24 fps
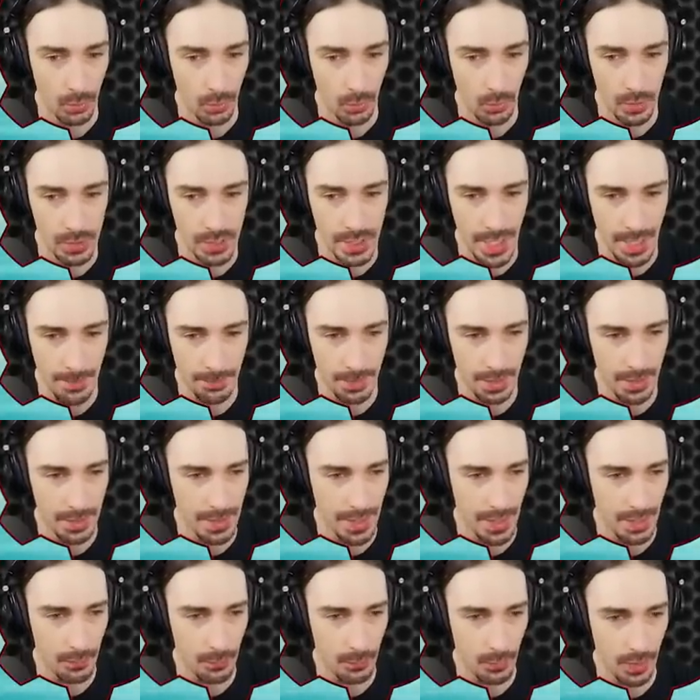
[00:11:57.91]
What's happening
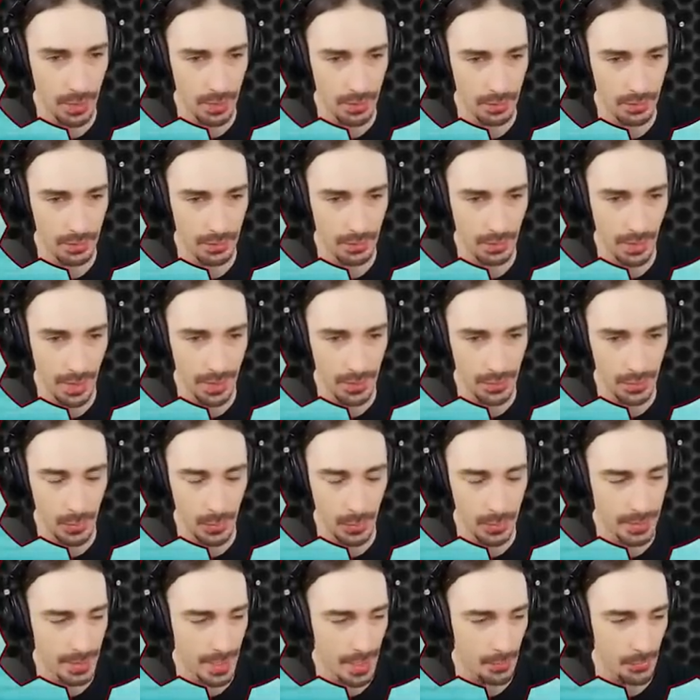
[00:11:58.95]
now? What? I don't know
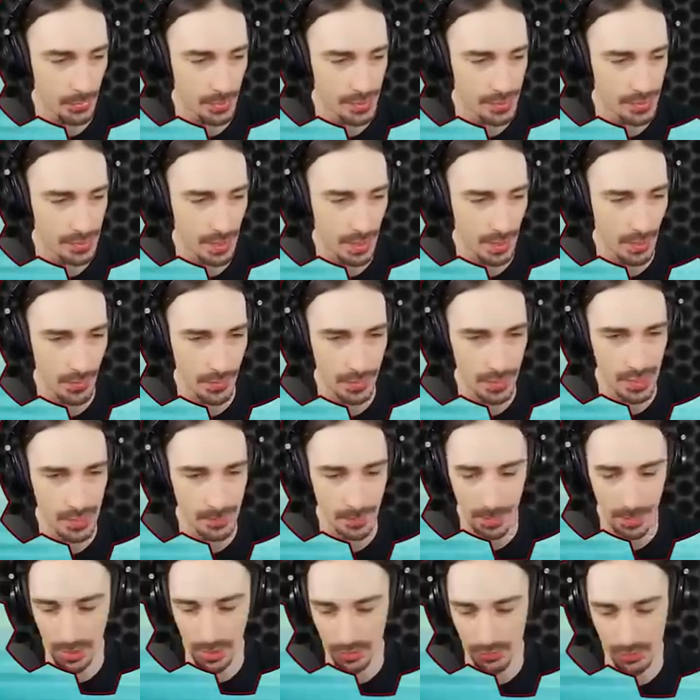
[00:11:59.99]
what that was. I don't think that's
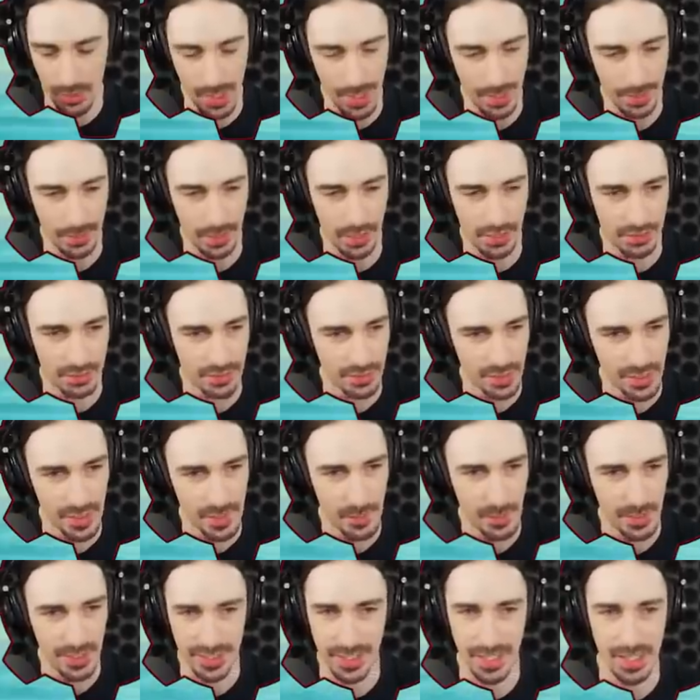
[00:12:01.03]
of the ride.
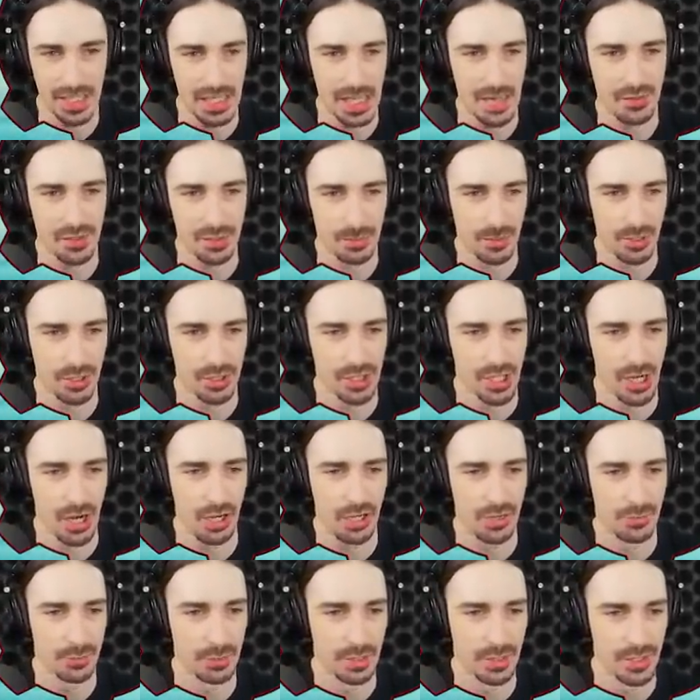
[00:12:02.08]
But you gotta love some good
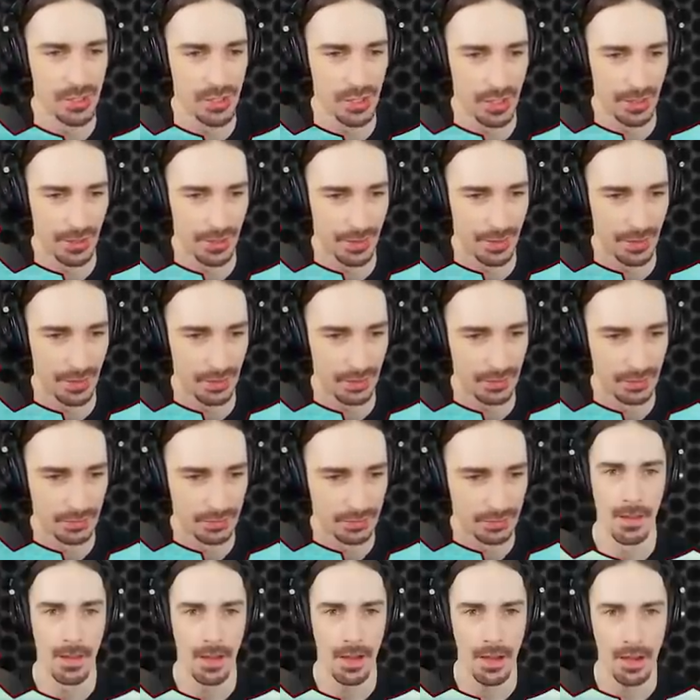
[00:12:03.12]
carnival engineering.
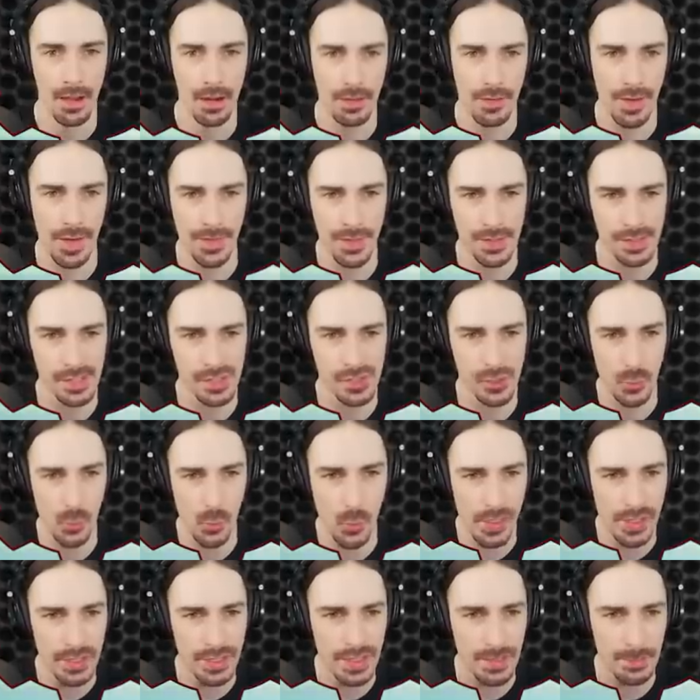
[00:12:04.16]
All right, this is
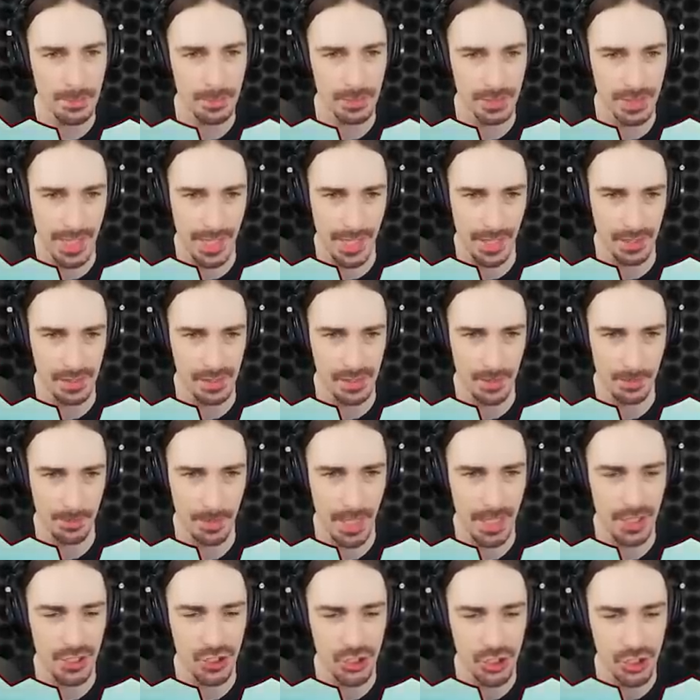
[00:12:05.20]
Will It Blend
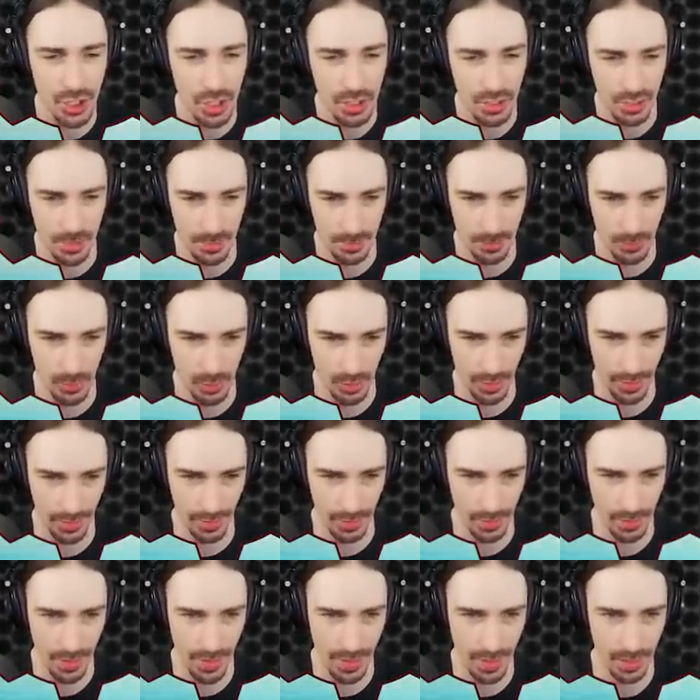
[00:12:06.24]
by Chunk Boy.
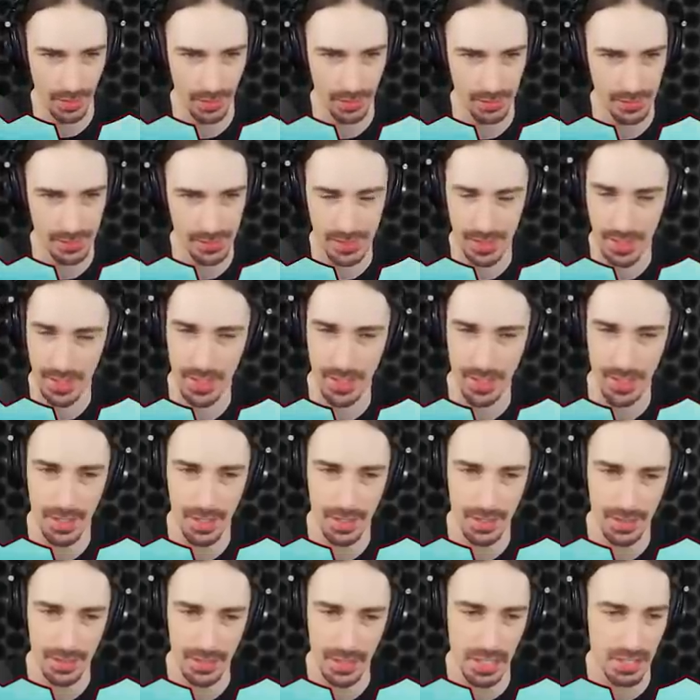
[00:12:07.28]
And
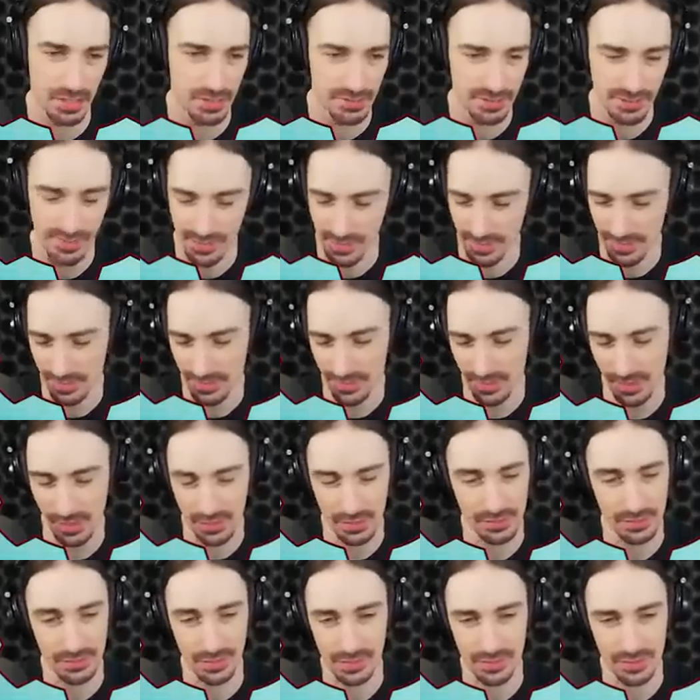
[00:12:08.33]

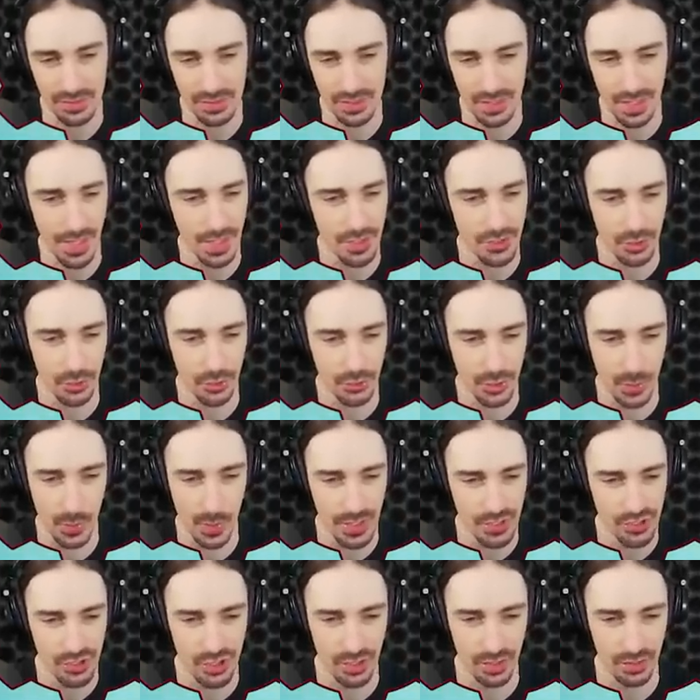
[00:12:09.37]
it's the age-old
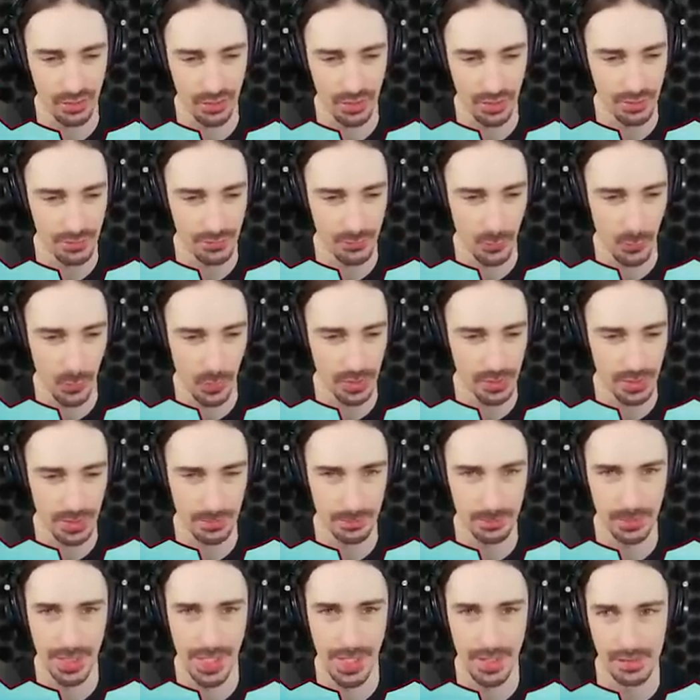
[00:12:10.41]
question of will
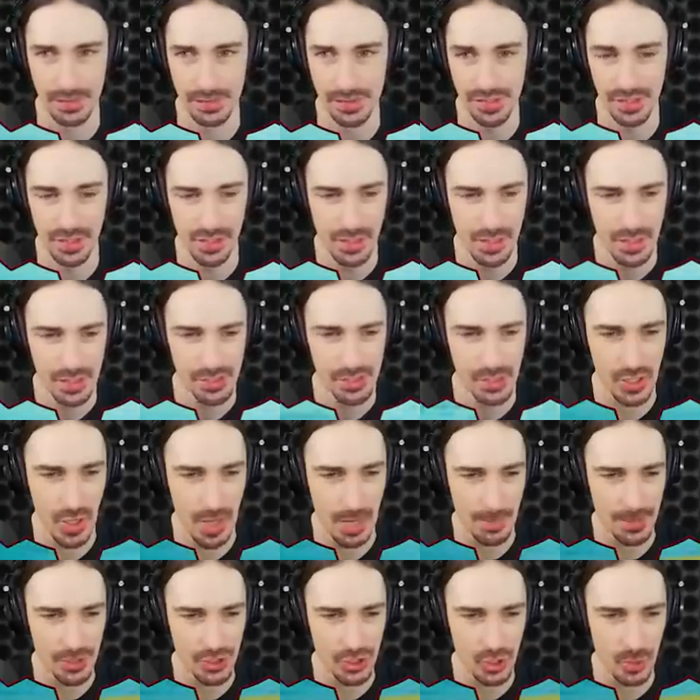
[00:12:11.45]
it blend? So
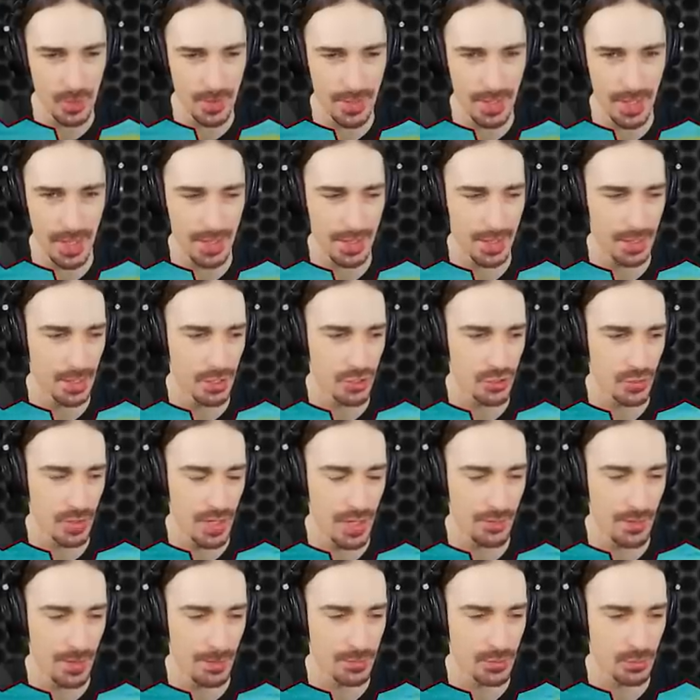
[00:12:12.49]
I'm assuming I gotta
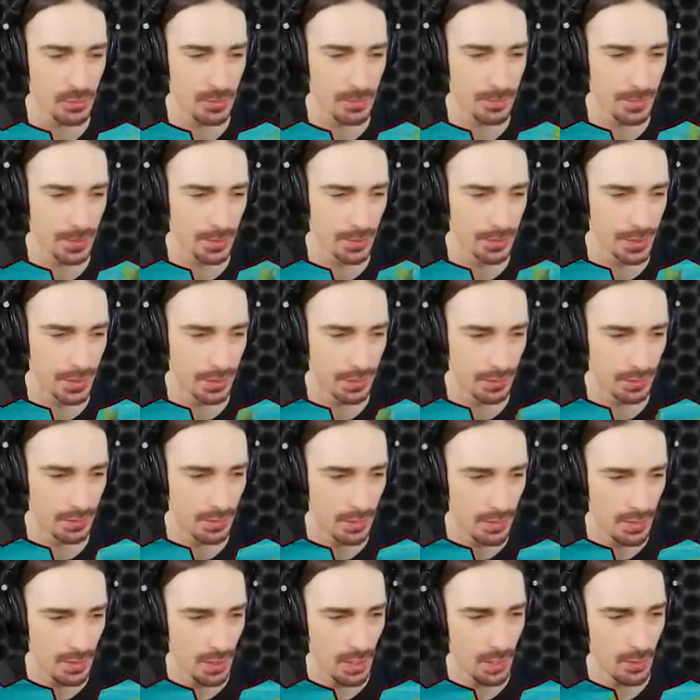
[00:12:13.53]
drive up to a building.
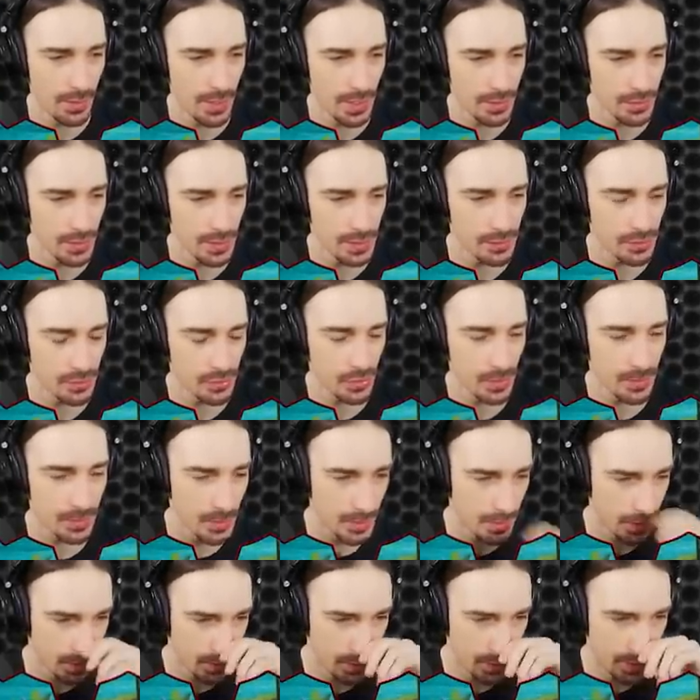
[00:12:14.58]
Oh, it actually has a
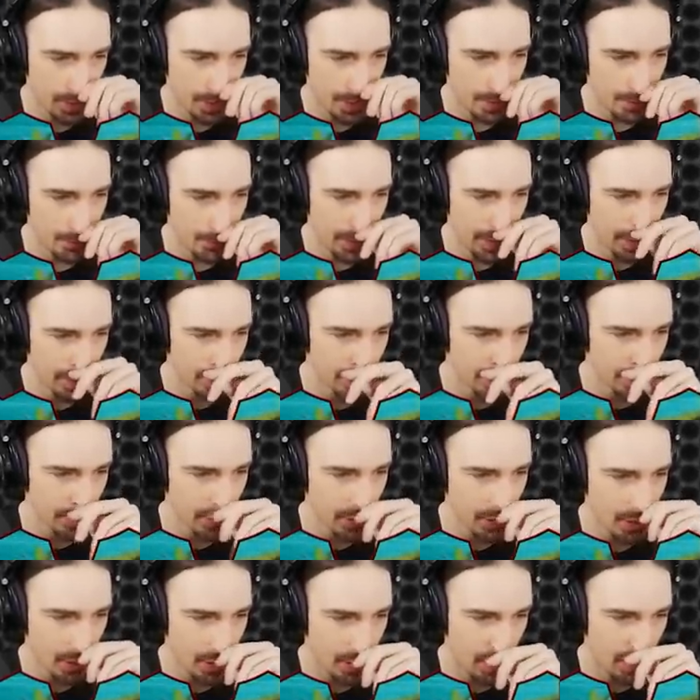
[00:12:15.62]
description here. L
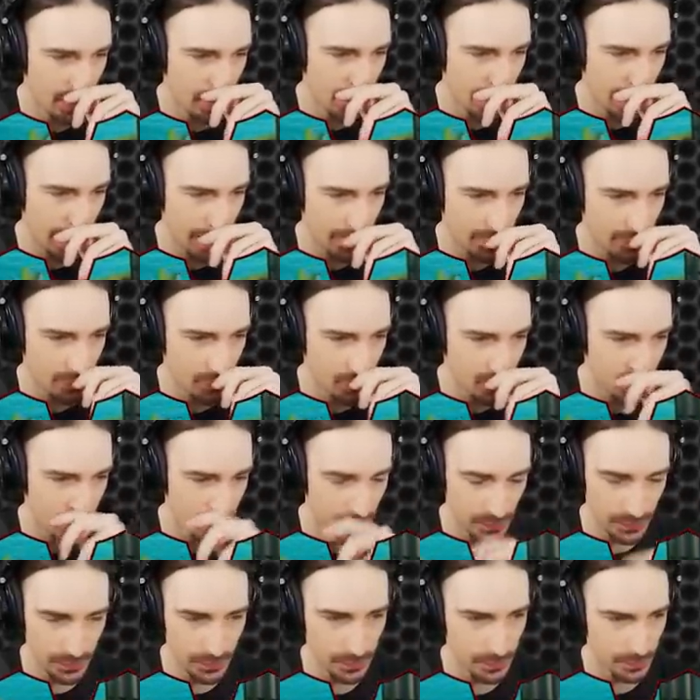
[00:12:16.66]
and R arrows
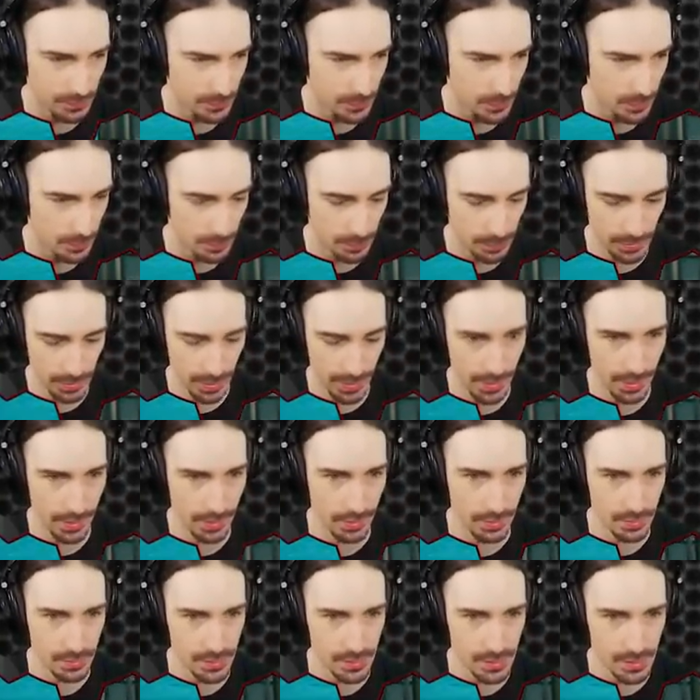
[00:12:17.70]
for
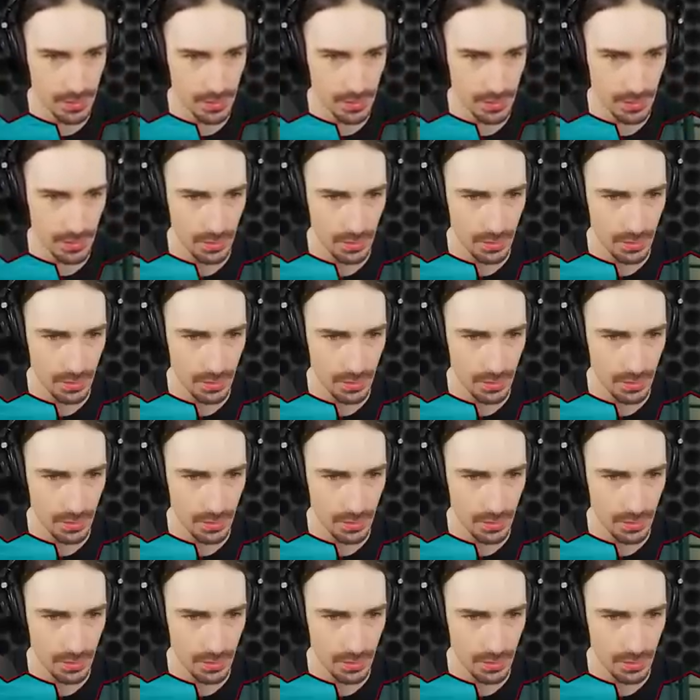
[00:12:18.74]
blades.